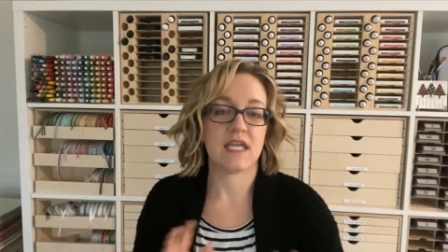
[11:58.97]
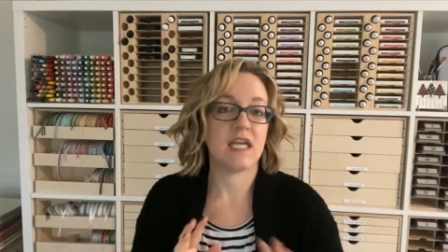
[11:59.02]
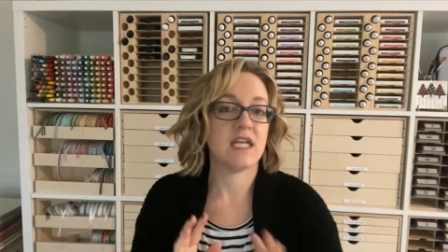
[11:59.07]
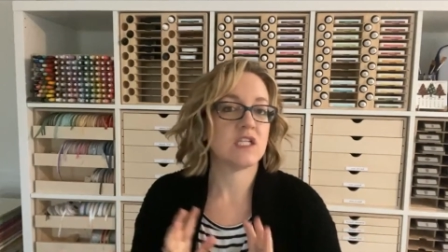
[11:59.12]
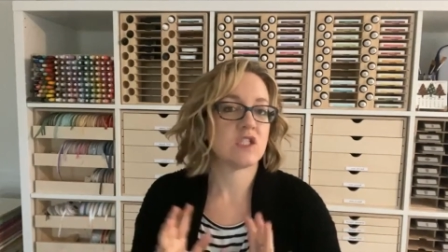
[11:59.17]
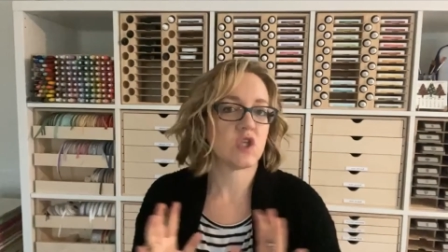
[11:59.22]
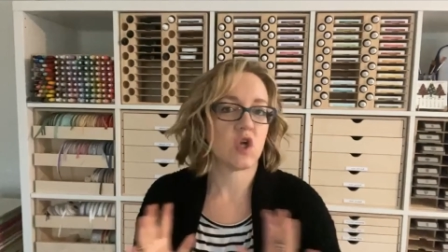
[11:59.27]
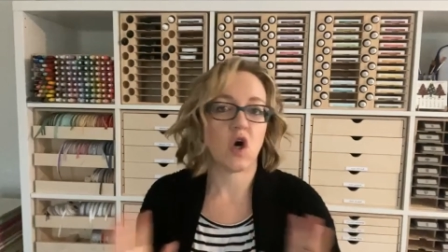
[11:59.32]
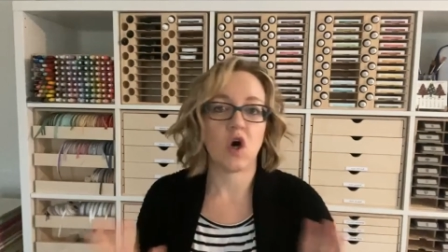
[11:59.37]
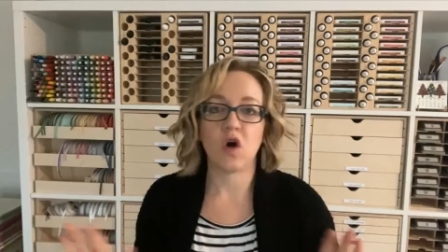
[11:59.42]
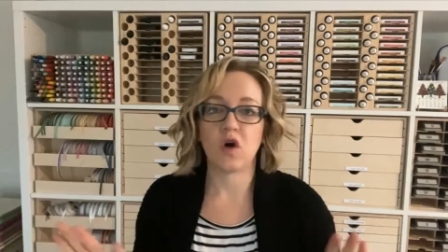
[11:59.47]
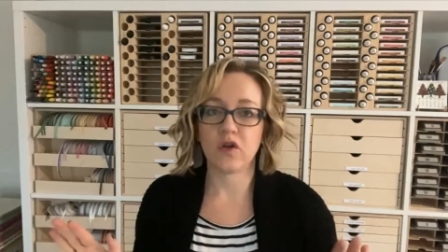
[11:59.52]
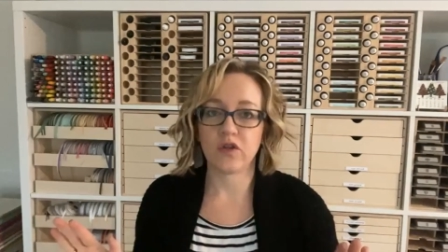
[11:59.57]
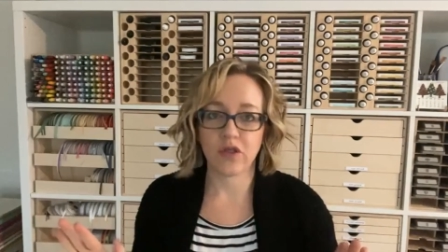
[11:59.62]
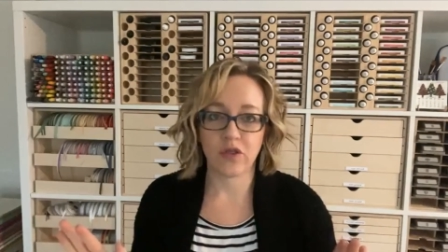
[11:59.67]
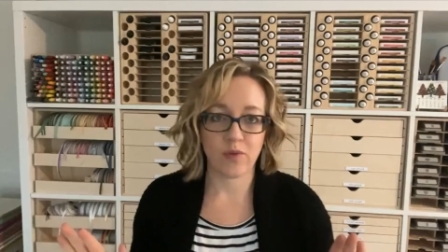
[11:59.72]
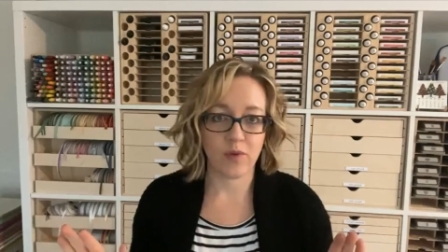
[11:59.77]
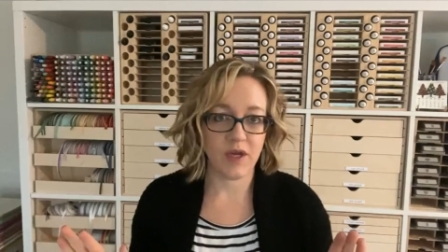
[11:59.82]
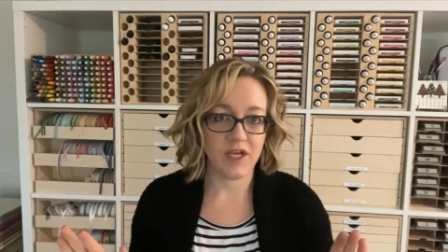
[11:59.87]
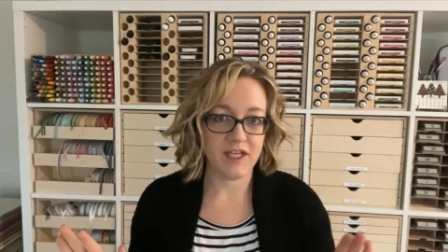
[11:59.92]
It's
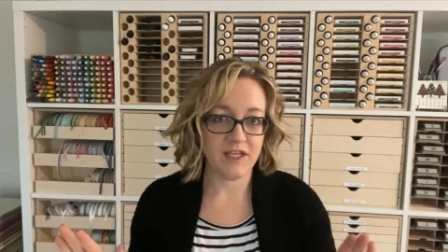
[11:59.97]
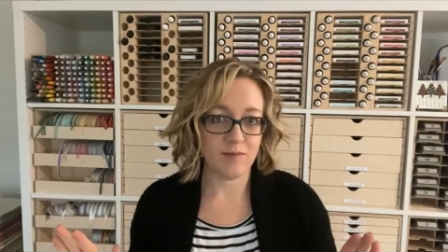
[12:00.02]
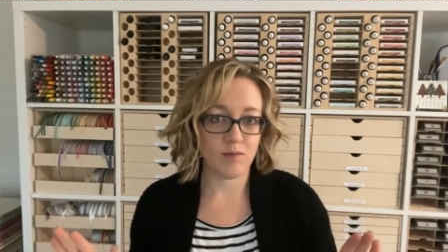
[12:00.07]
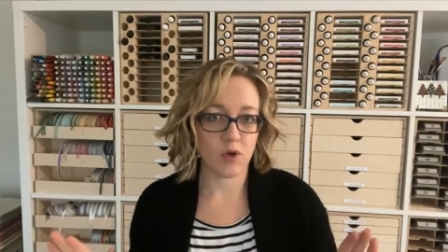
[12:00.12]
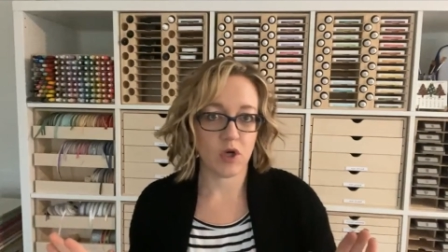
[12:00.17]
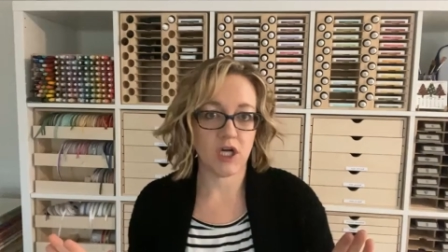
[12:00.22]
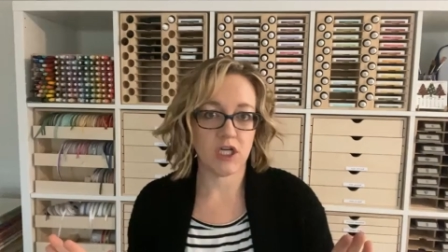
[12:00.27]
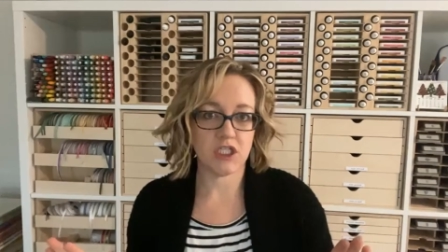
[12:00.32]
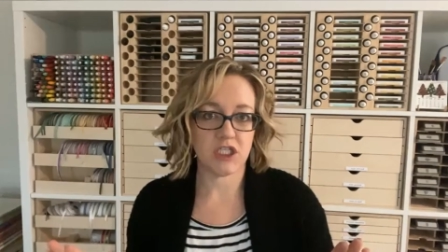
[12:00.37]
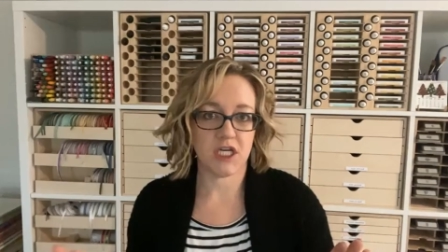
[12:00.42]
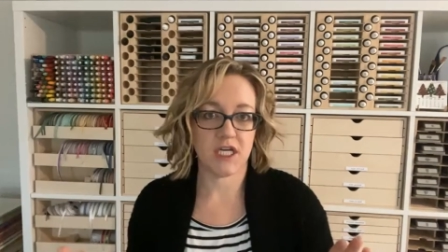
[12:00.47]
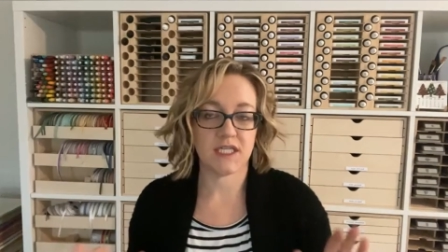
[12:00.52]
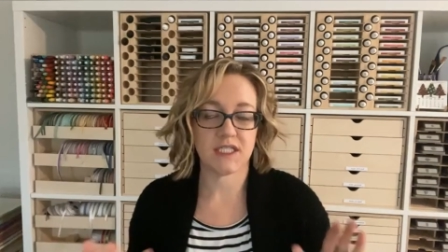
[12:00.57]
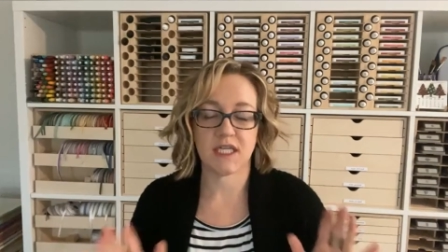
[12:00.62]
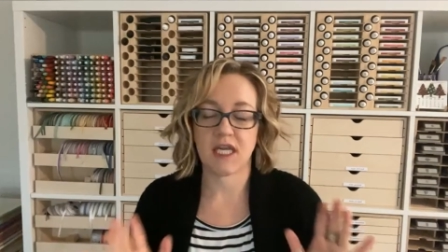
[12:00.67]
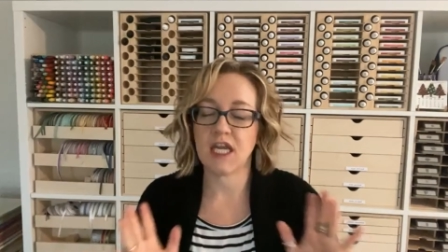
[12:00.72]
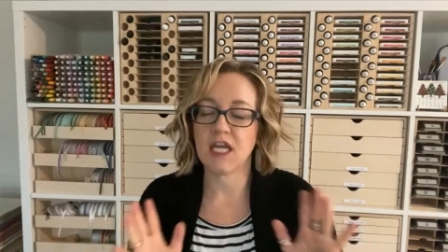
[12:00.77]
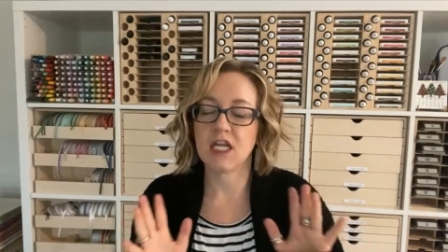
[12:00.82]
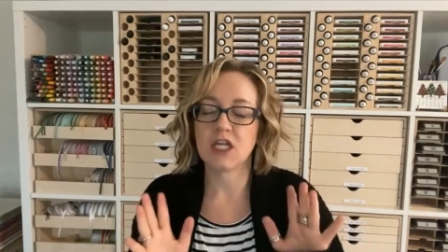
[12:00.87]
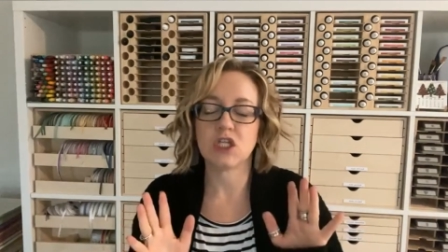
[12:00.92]
all 3D projects.
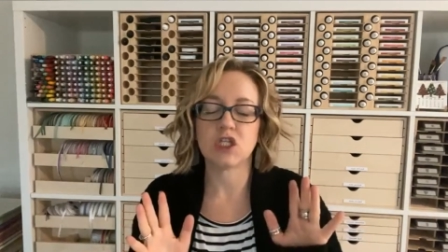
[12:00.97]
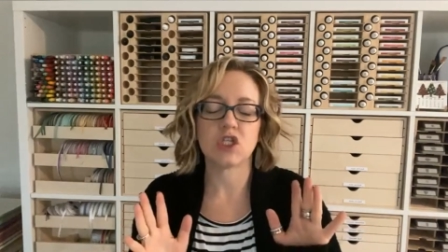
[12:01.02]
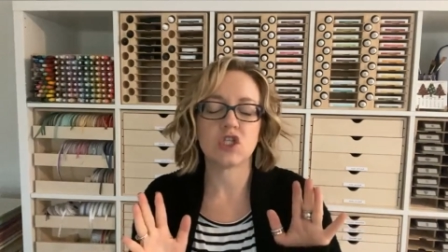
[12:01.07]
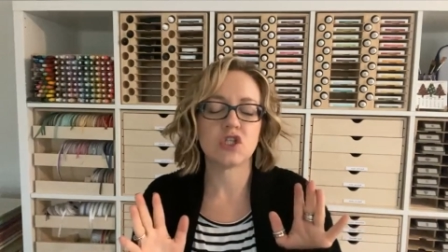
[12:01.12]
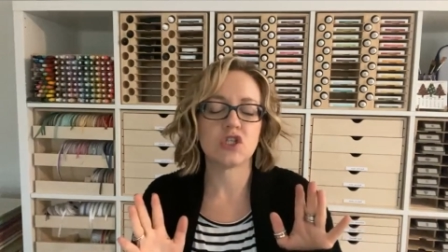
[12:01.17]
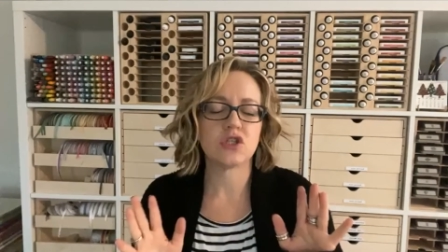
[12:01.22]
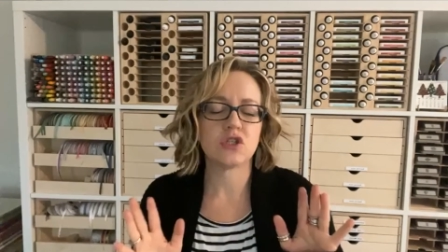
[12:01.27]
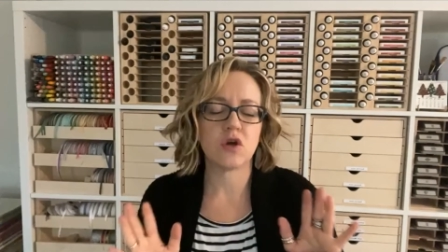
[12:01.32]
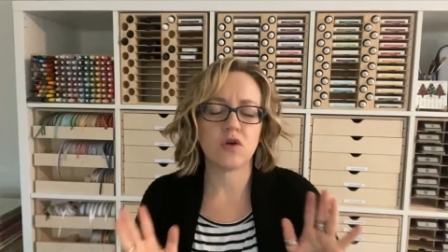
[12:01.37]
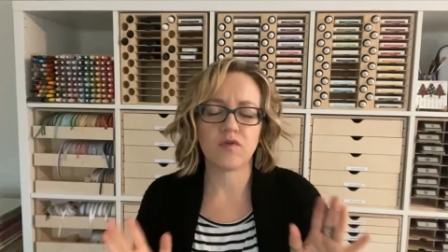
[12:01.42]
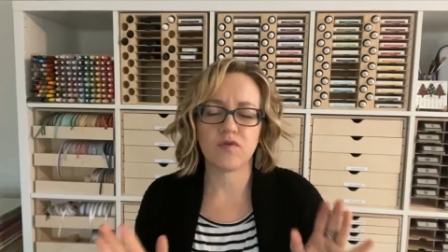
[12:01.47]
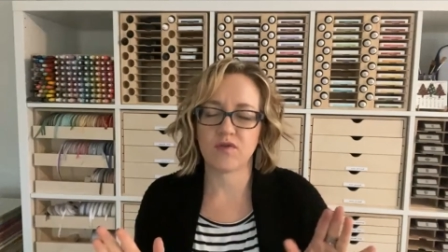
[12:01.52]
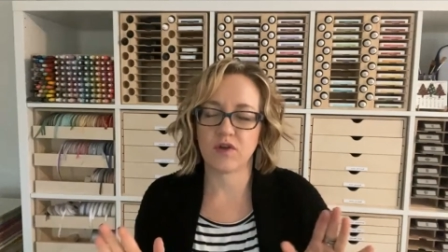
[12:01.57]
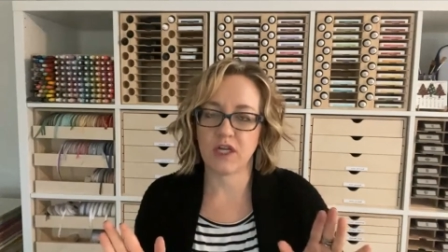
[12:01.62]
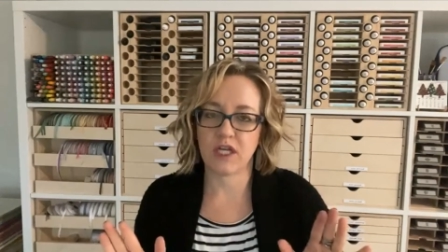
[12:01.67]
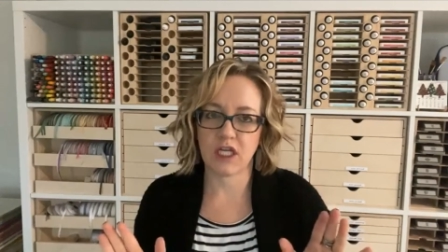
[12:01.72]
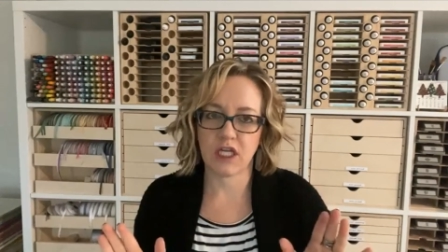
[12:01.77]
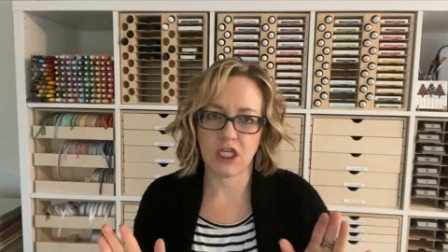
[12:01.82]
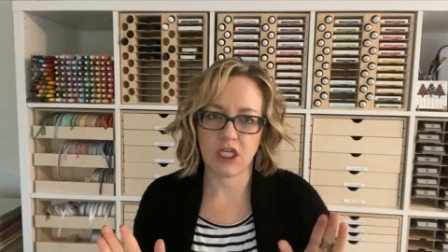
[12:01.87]
It is so freaking